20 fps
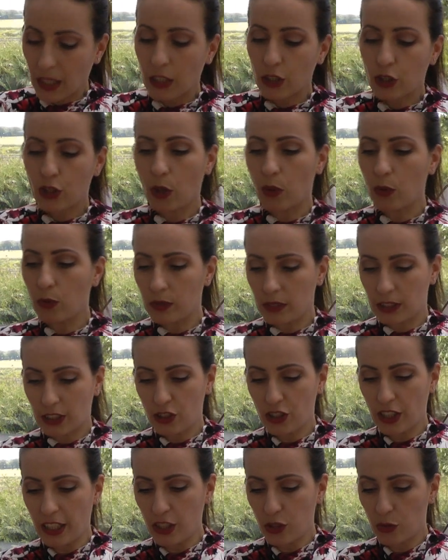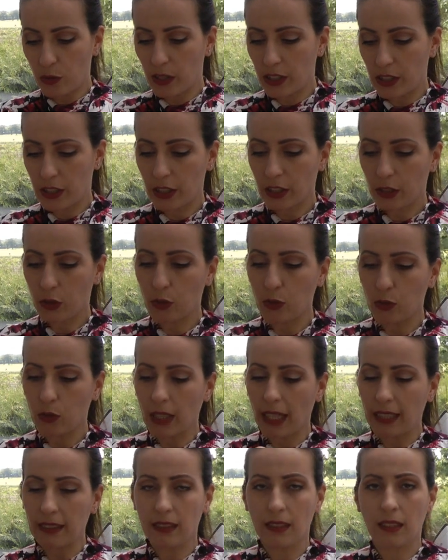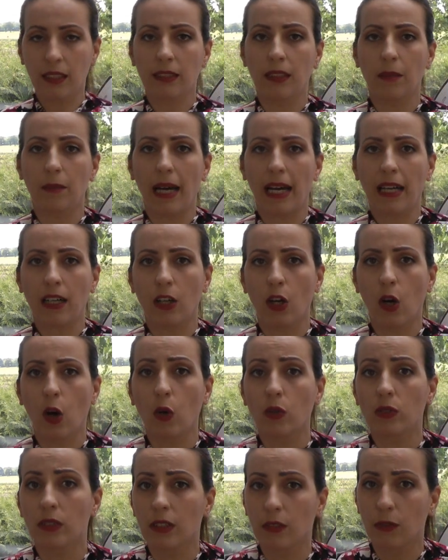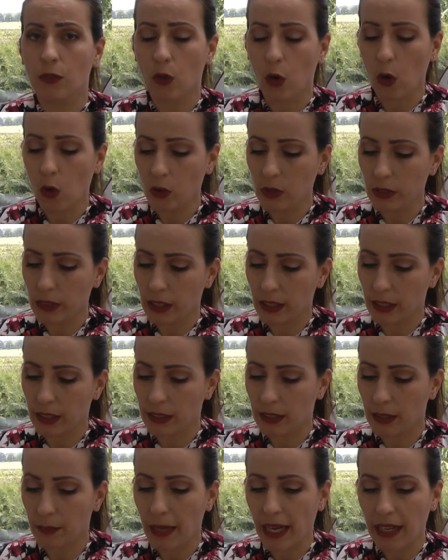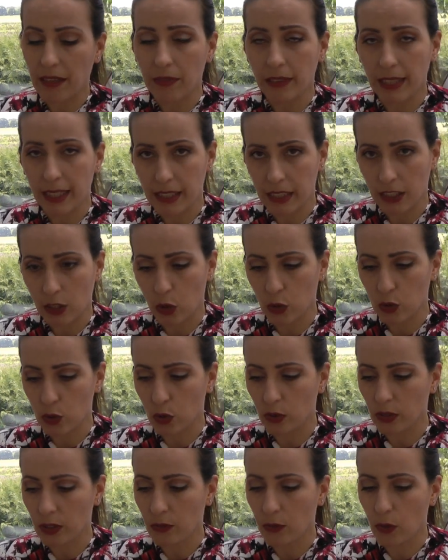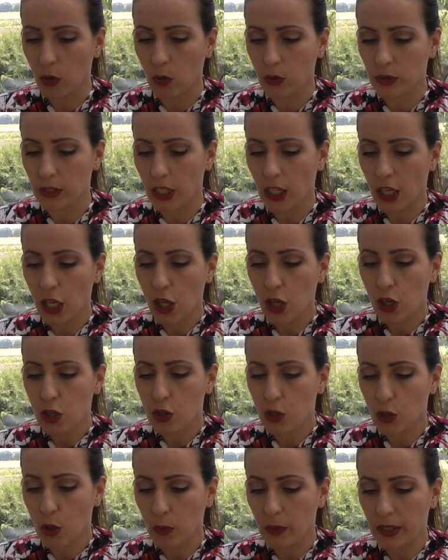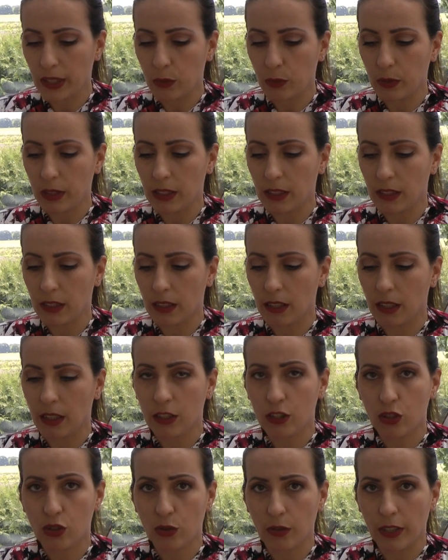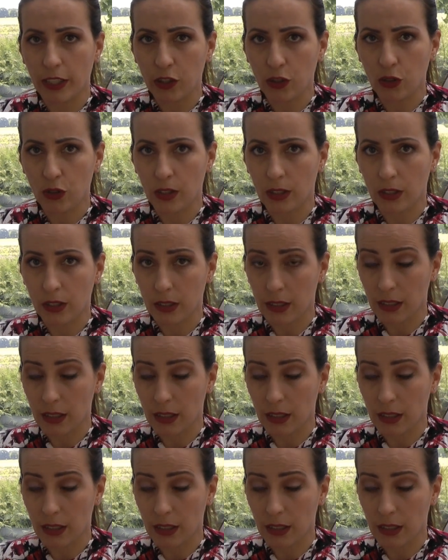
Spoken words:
So the change was to cut the back on the fold, the back facing also on the fold, sew it with a stretchy